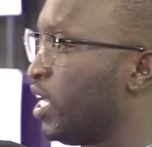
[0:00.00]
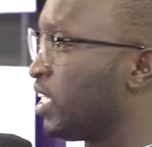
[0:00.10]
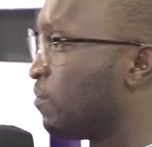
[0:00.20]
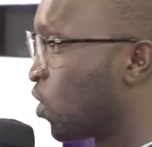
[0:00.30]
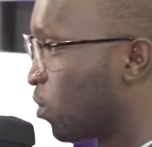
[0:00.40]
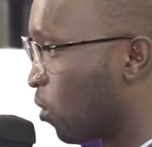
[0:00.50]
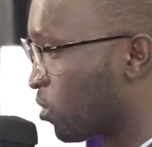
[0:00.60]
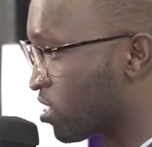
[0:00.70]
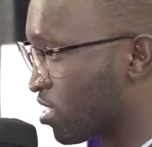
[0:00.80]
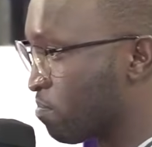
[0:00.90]
ndi muri ubwo
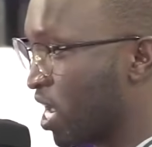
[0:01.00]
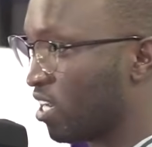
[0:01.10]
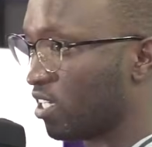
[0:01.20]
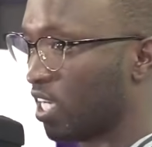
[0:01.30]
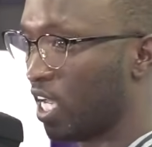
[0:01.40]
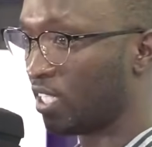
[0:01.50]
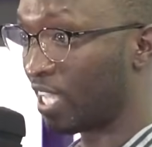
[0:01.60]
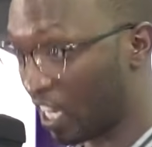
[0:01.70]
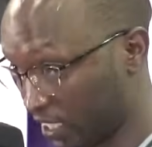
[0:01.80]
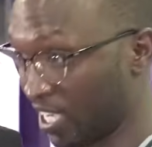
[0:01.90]
buzima
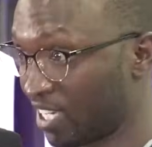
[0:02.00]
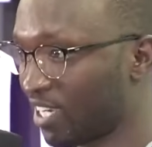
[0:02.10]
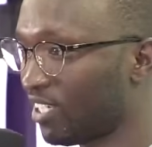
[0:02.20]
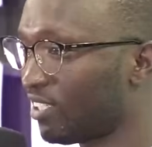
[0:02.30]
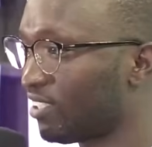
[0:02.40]
narateka